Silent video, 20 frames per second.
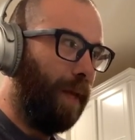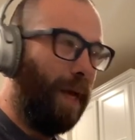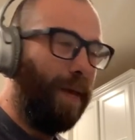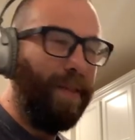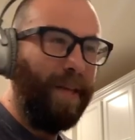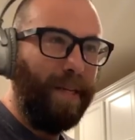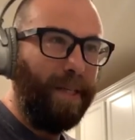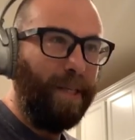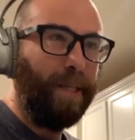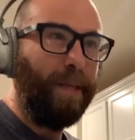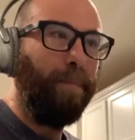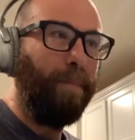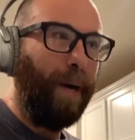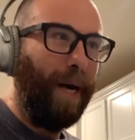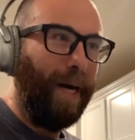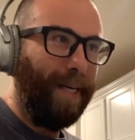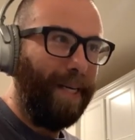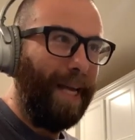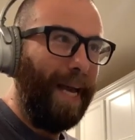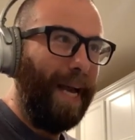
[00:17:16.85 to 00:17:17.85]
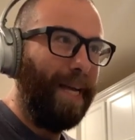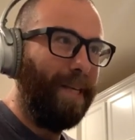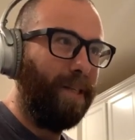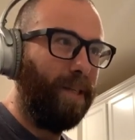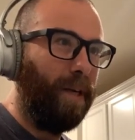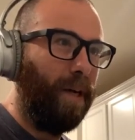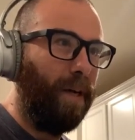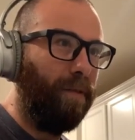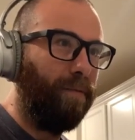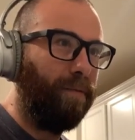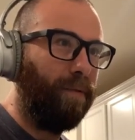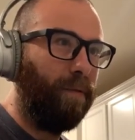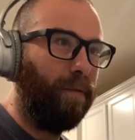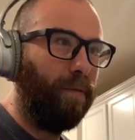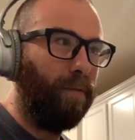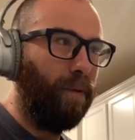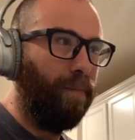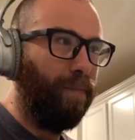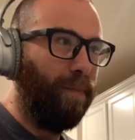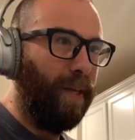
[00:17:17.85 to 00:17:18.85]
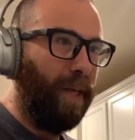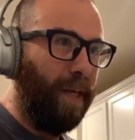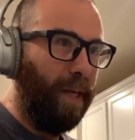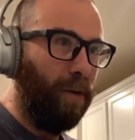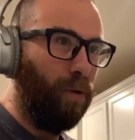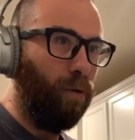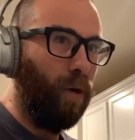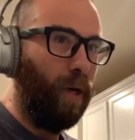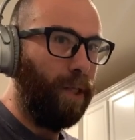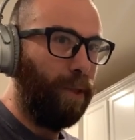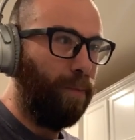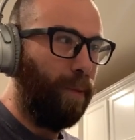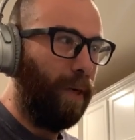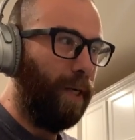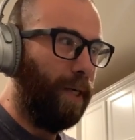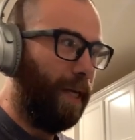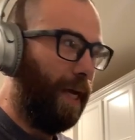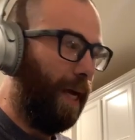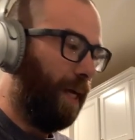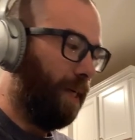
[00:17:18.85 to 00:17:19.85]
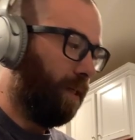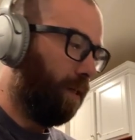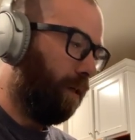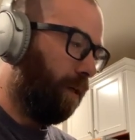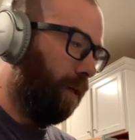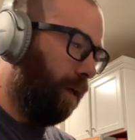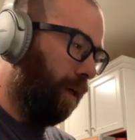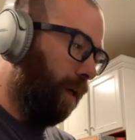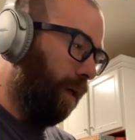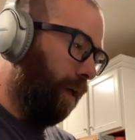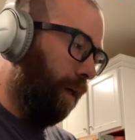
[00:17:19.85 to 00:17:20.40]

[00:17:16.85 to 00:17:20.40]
podcast stuff from the Geek Garage podcast.